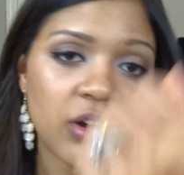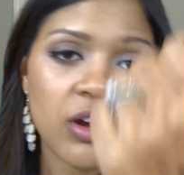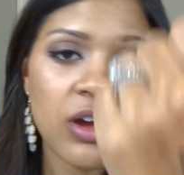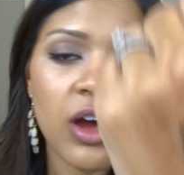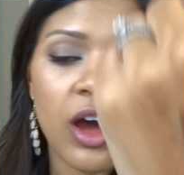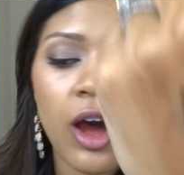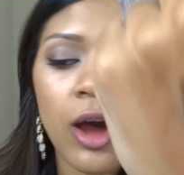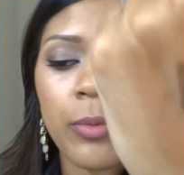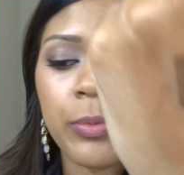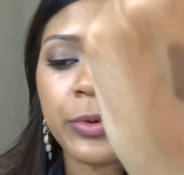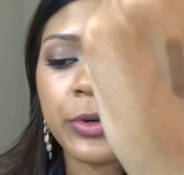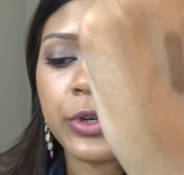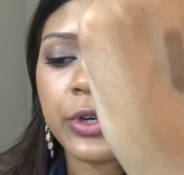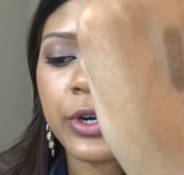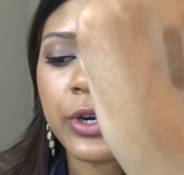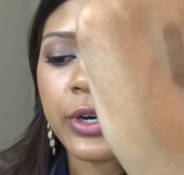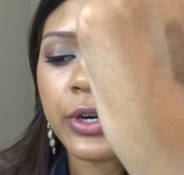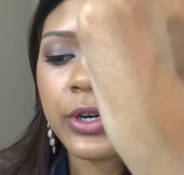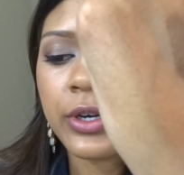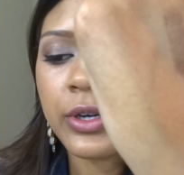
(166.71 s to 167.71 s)

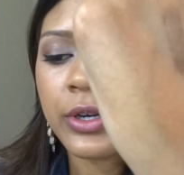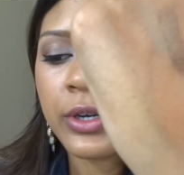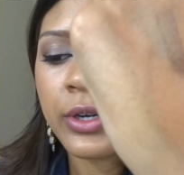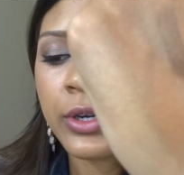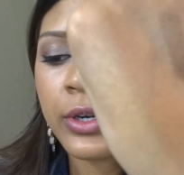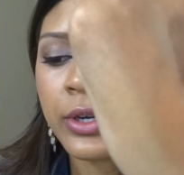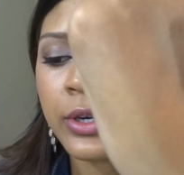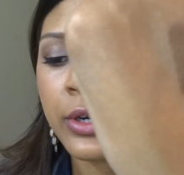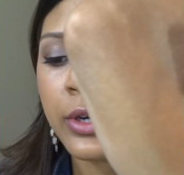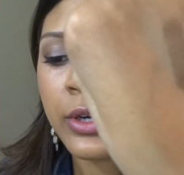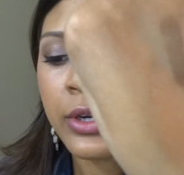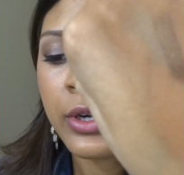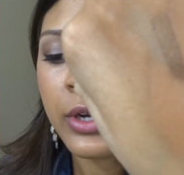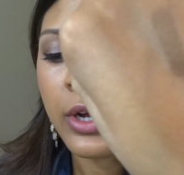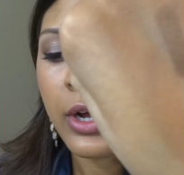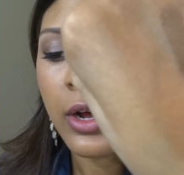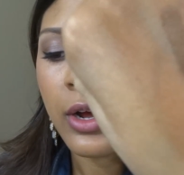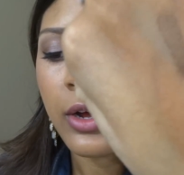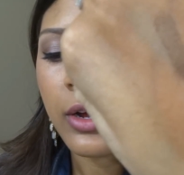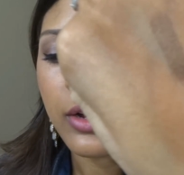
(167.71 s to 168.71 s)
copper
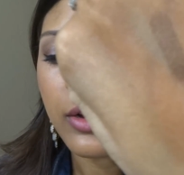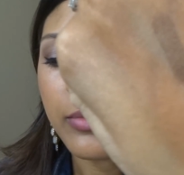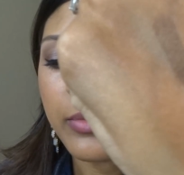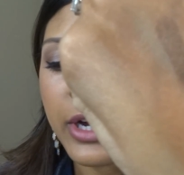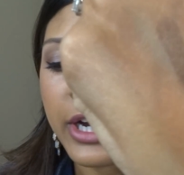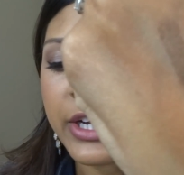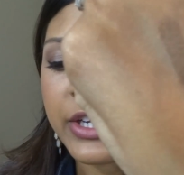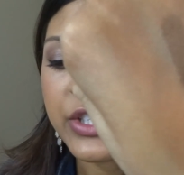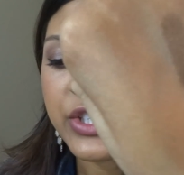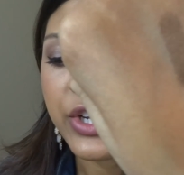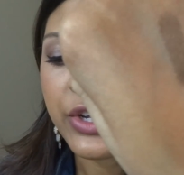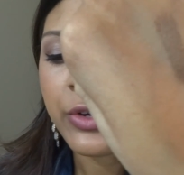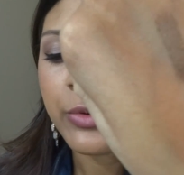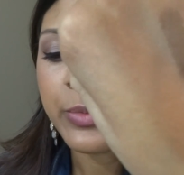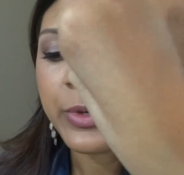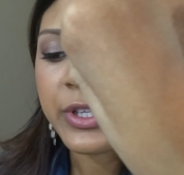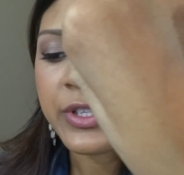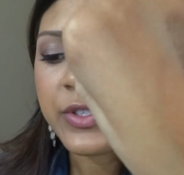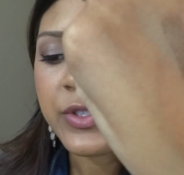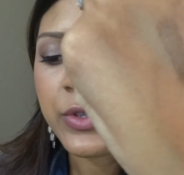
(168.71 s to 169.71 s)
eyeshadow
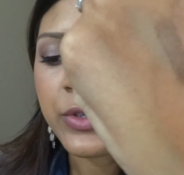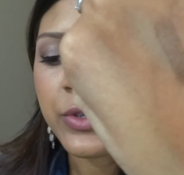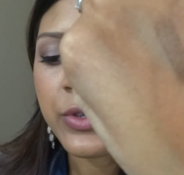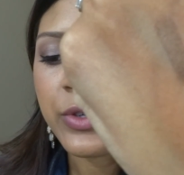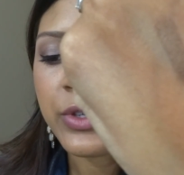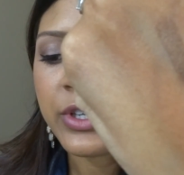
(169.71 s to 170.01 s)
pencil.